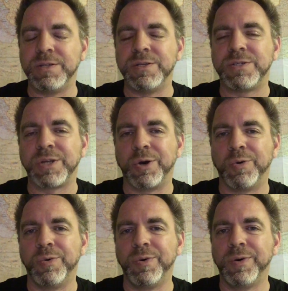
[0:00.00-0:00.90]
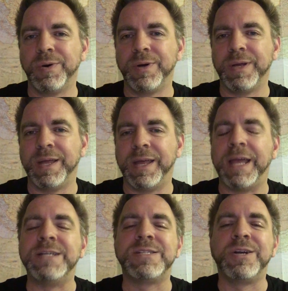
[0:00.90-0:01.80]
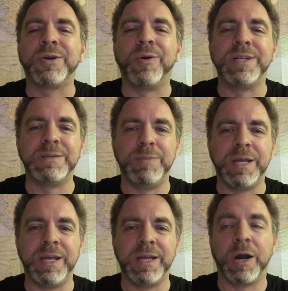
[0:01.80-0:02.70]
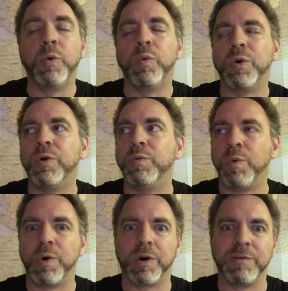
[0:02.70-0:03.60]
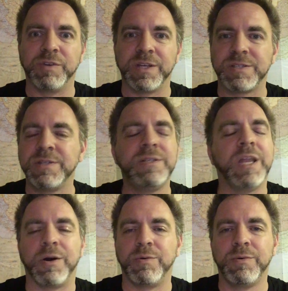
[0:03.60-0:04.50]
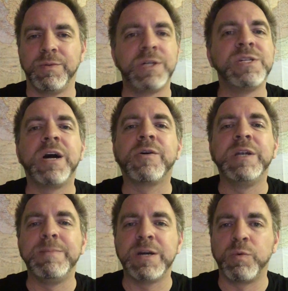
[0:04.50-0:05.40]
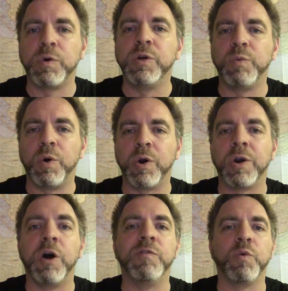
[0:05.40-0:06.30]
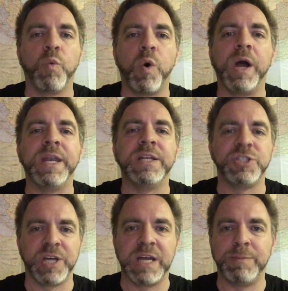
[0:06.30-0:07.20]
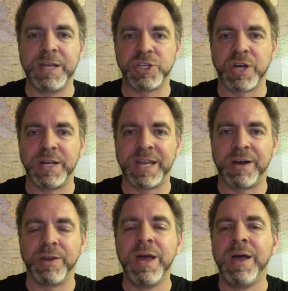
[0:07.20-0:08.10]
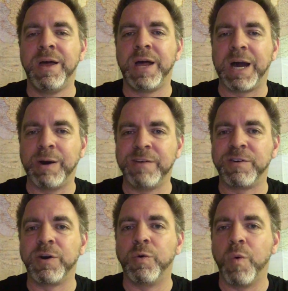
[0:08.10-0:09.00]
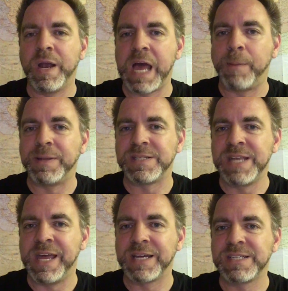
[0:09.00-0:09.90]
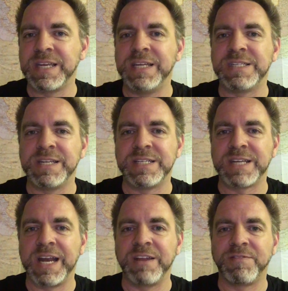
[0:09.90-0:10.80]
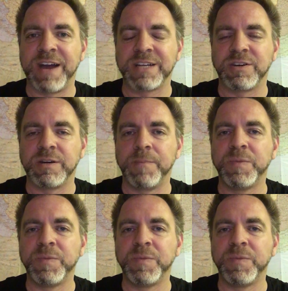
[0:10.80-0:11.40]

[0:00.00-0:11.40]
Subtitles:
So, is there going to be a world war over this? No. There's not going to be a world war over one jet being shot down. However, what happens next is the deciding factor.